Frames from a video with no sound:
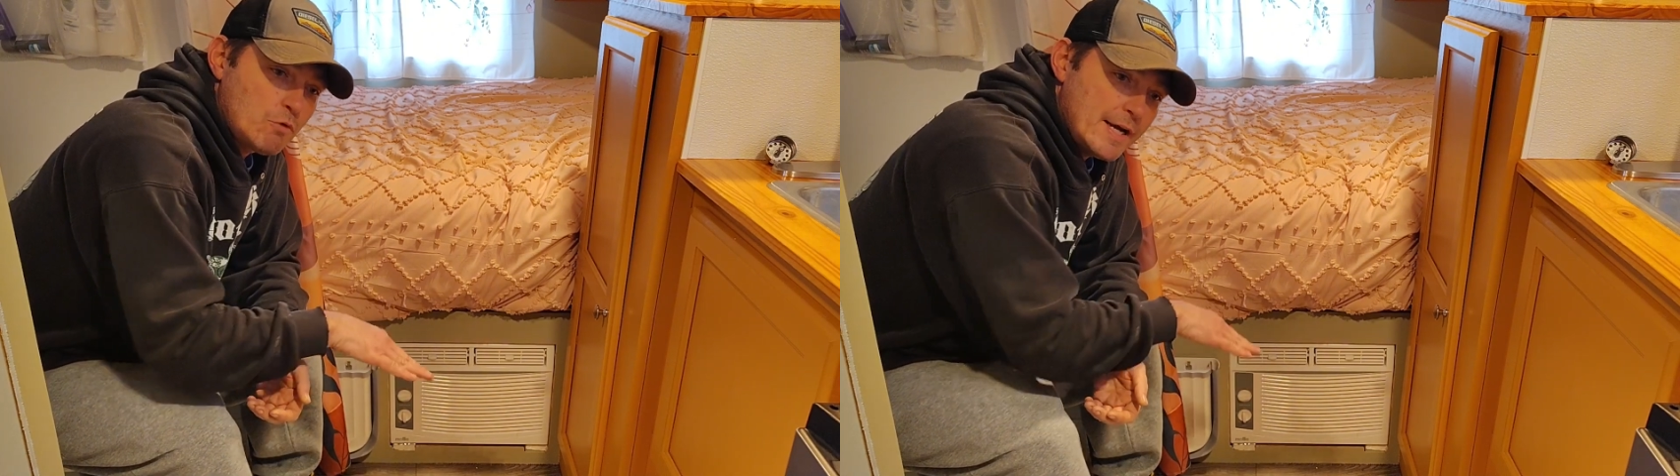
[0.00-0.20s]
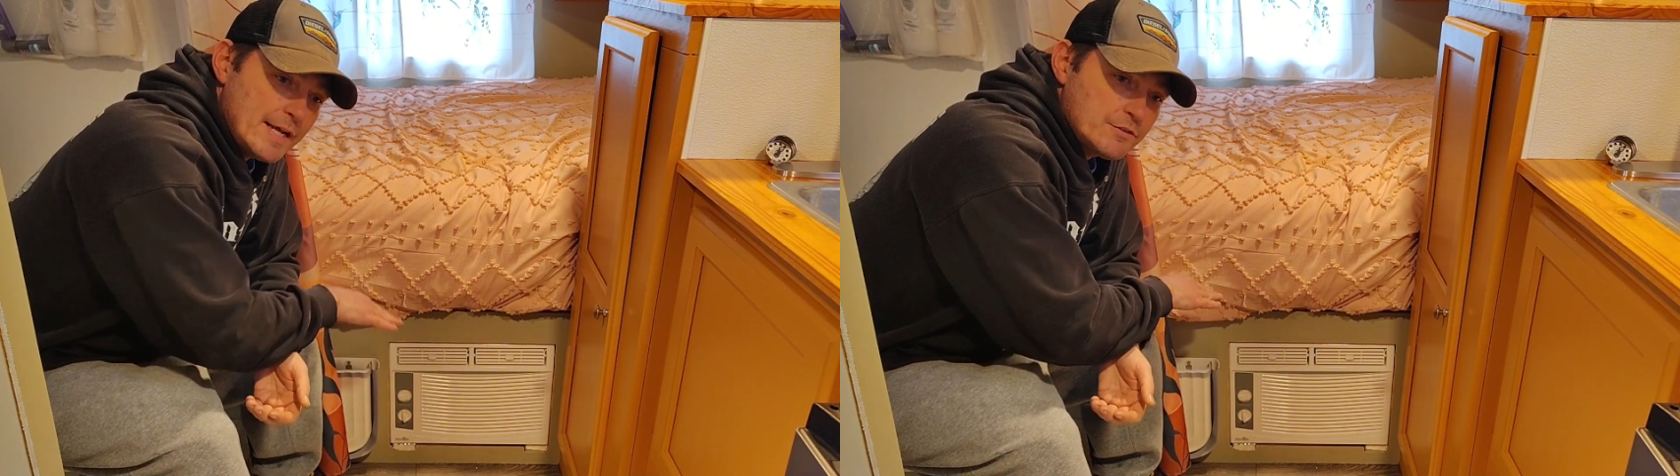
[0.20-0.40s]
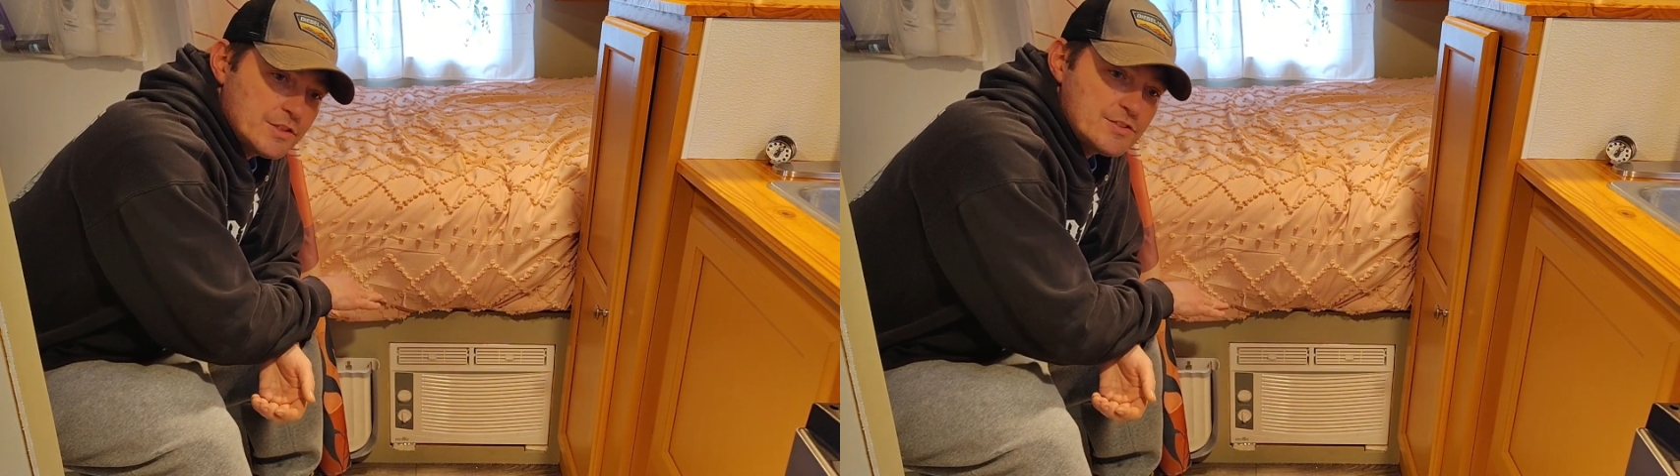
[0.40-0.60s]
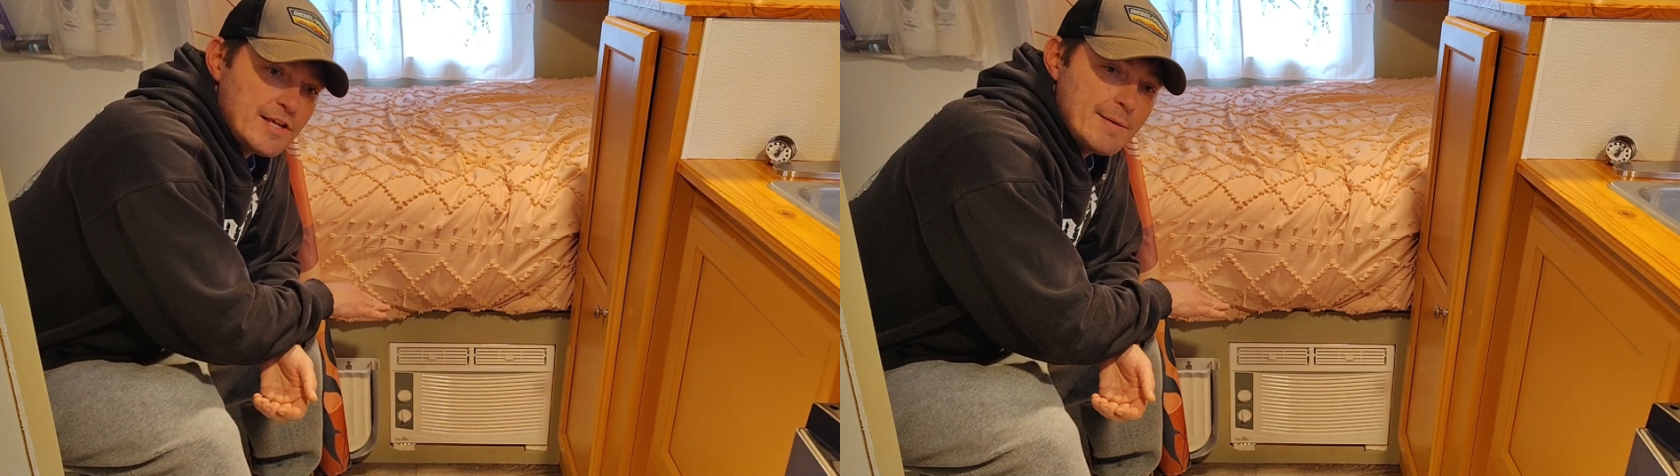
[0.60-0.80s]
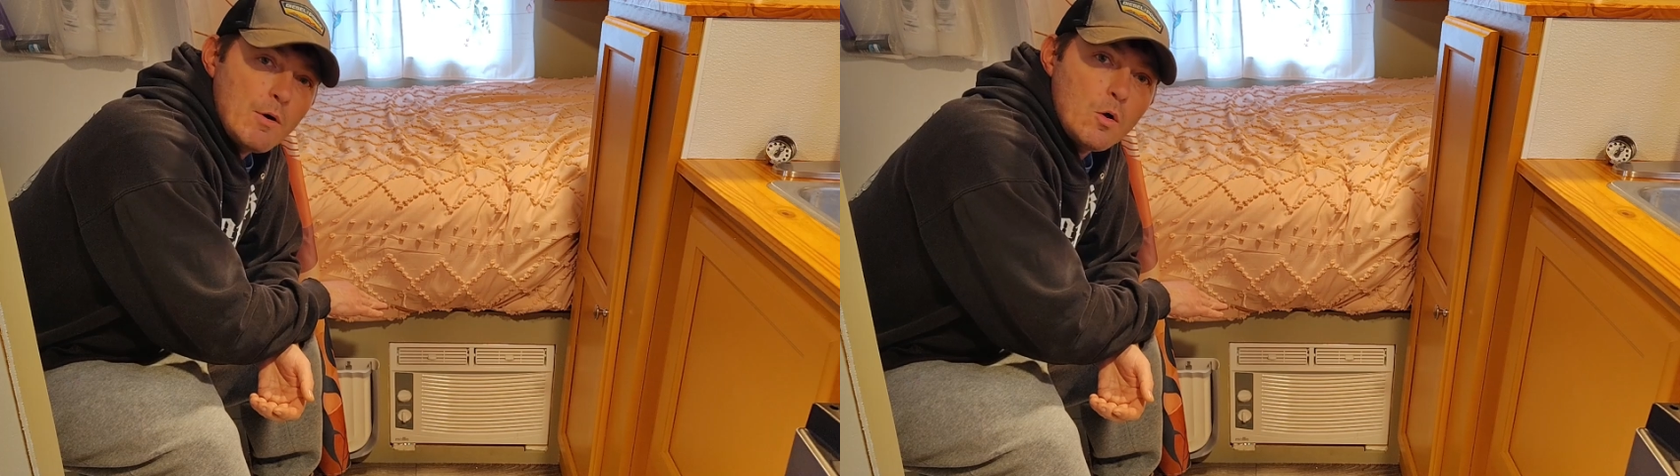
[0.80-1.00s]
right out the
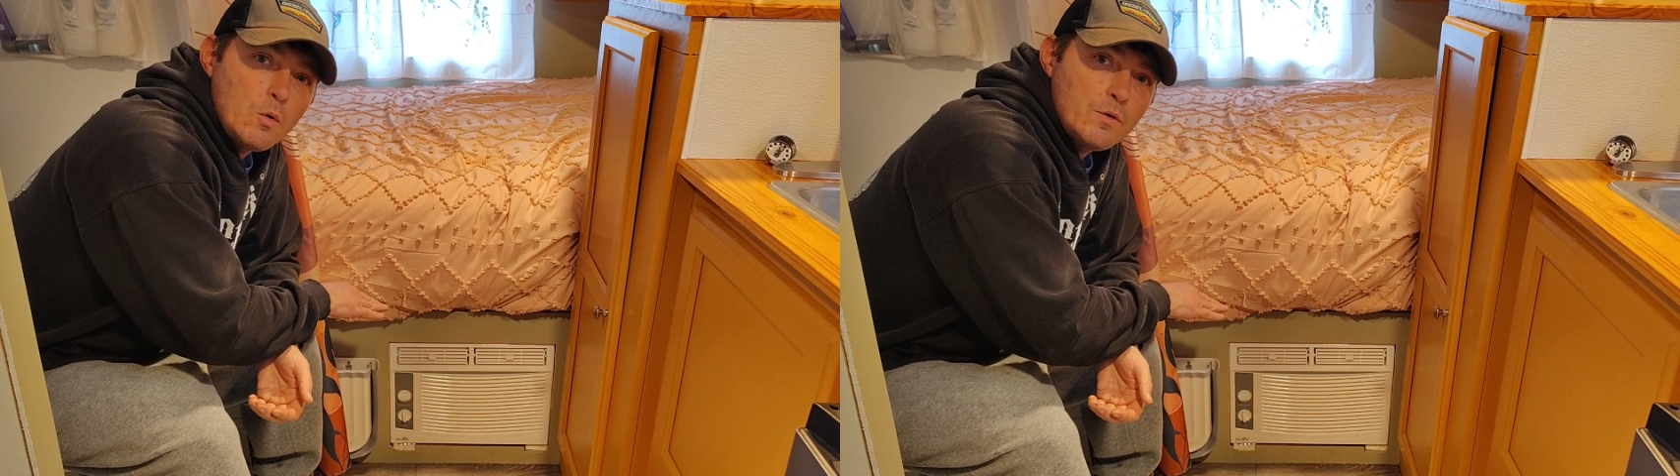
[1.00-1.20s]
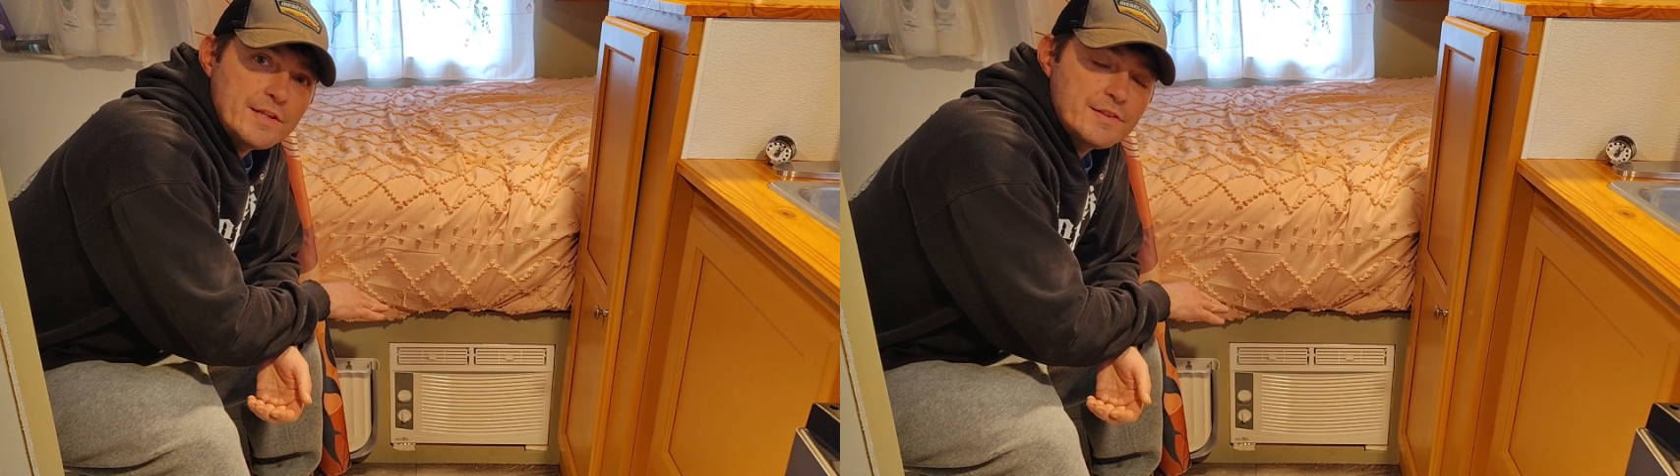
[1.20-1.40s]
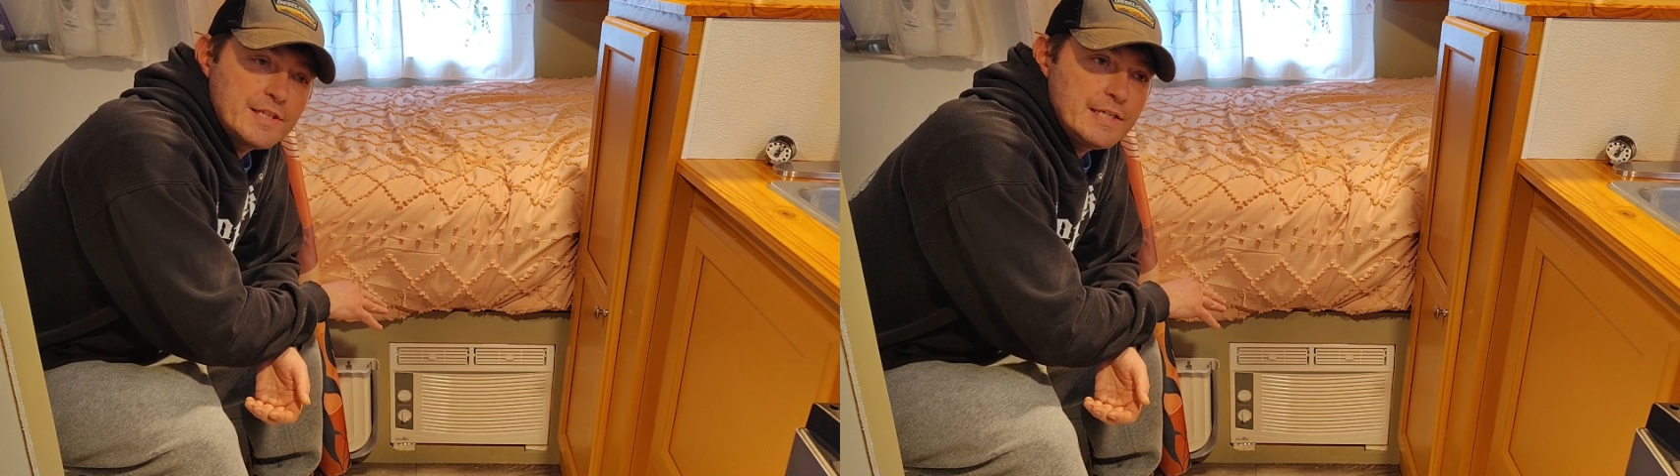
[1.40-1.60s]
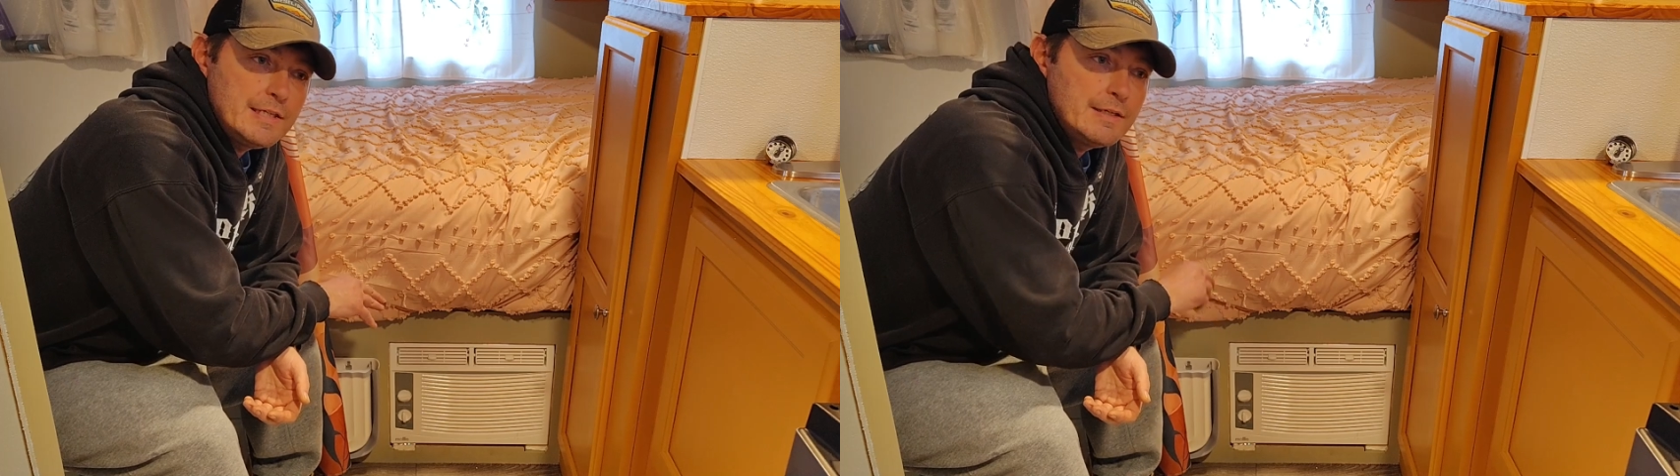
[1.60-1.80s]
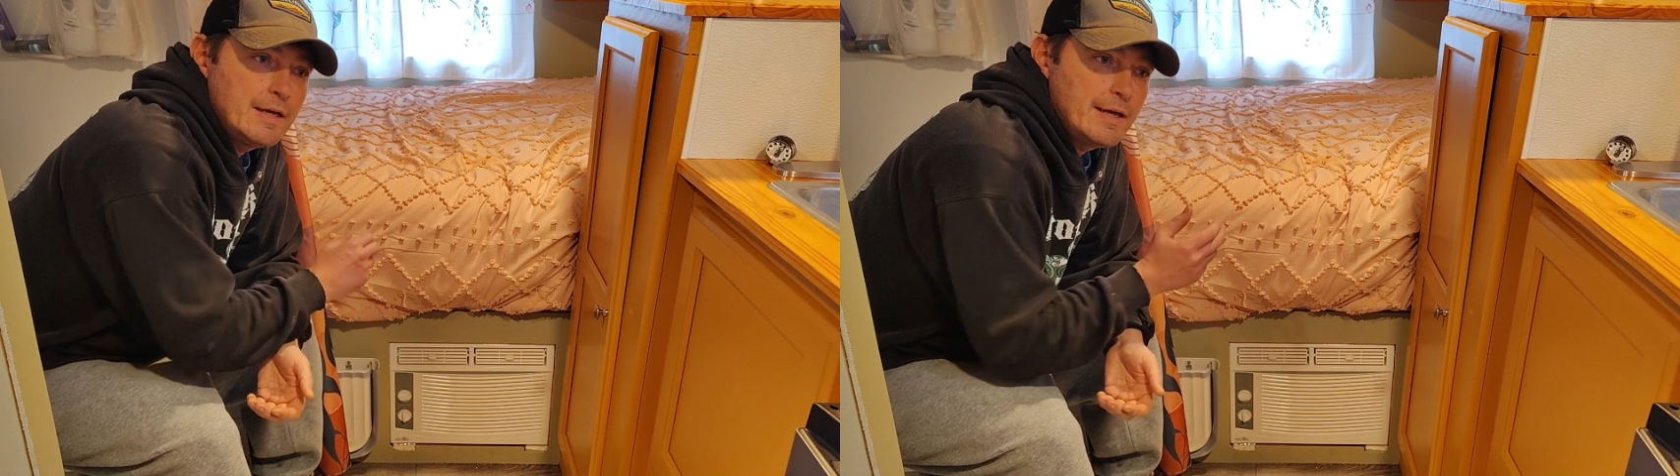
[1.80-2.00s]
same hole that
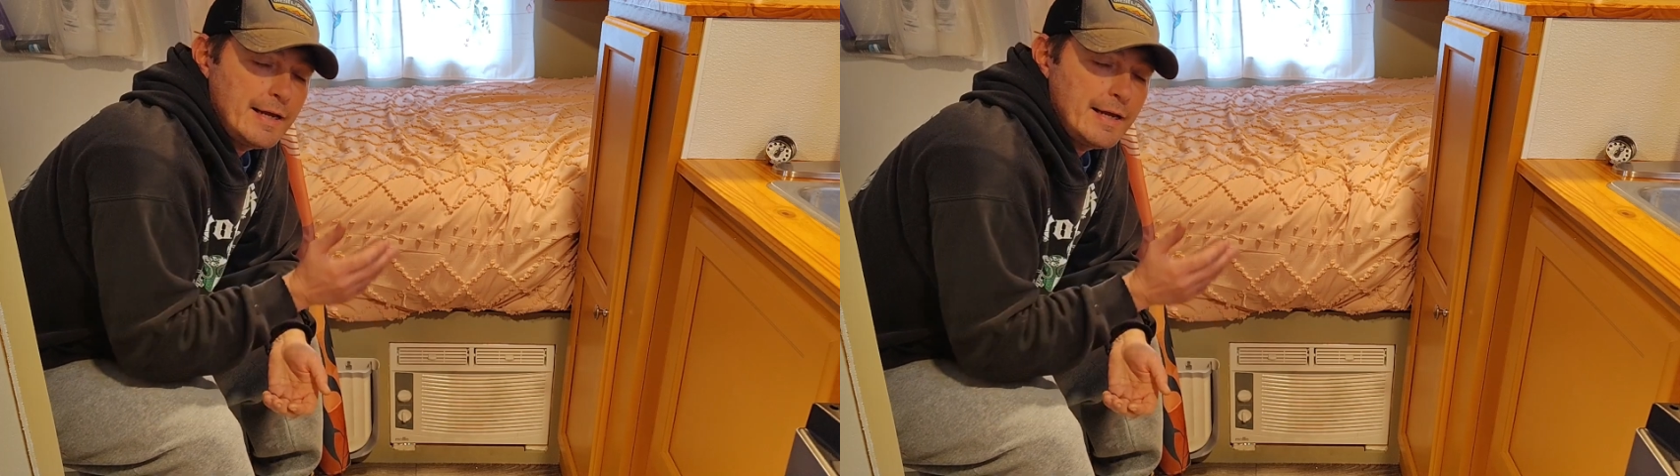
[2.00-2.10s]
the